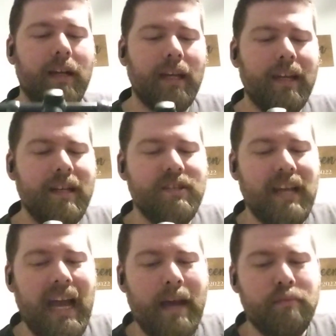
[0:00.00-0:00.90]
It is
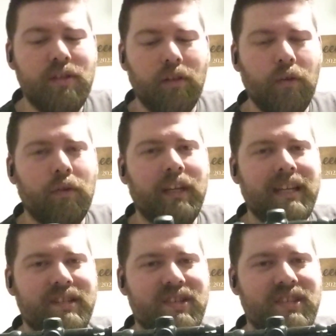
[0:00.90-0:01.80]
absolutely
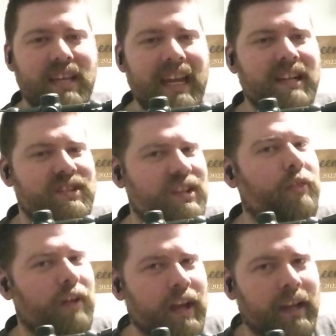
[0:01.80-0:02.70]
insane to
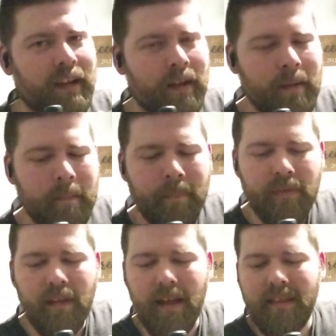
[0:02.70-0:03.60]
think
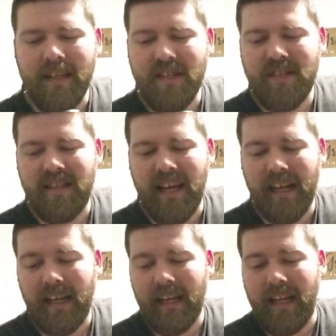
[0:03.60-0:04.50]
that this
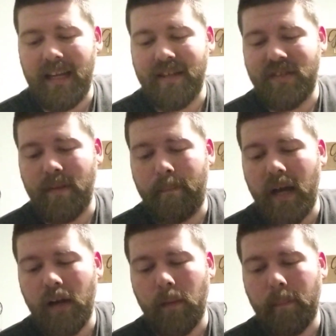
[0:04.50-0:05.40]
thing is the
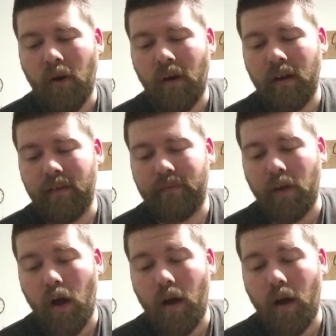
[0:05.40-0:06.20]
better part of,